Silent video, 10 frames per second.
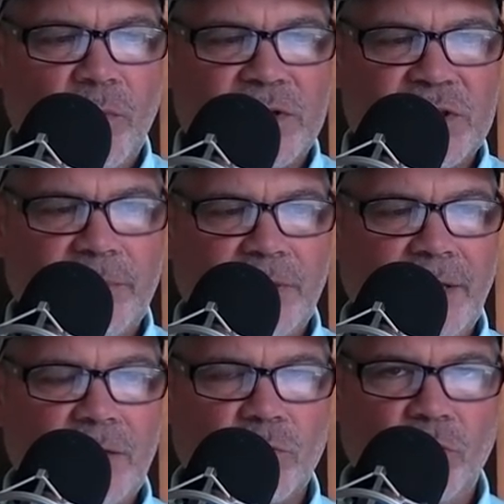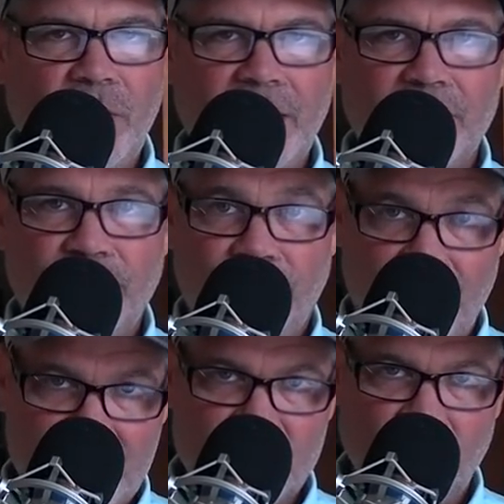which stimulate rooting and
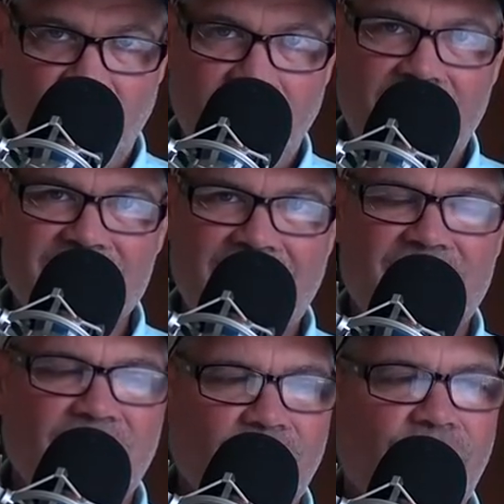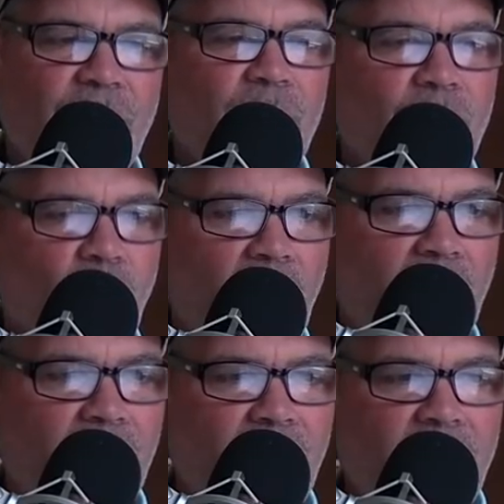fresh rooting, because that's the other thing we
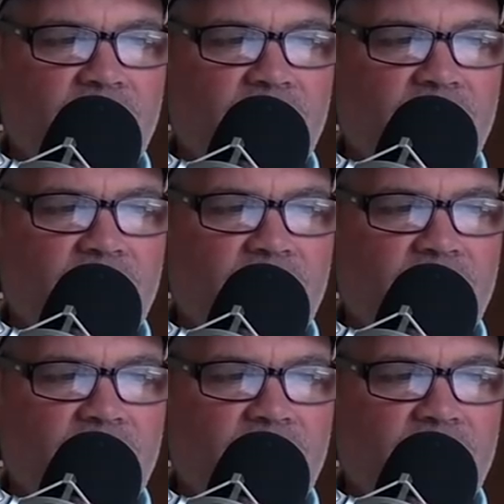want,